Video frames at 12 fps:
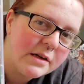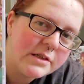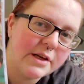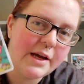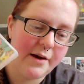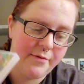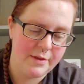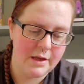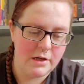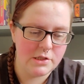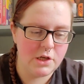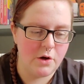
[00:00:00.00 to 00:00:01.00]
So yeah,
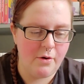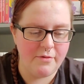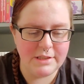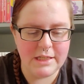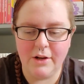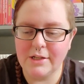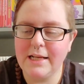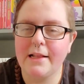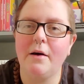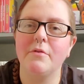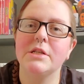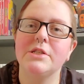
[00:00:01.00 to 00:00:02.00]
so obviously, like I said,
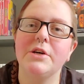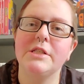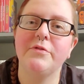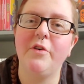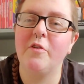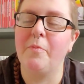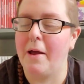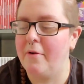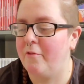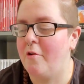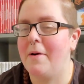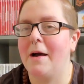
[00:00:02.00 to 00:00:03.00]
that was
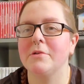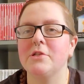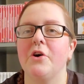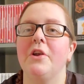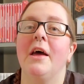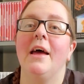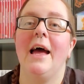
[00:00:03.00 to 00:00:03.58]
£35 from Amazon,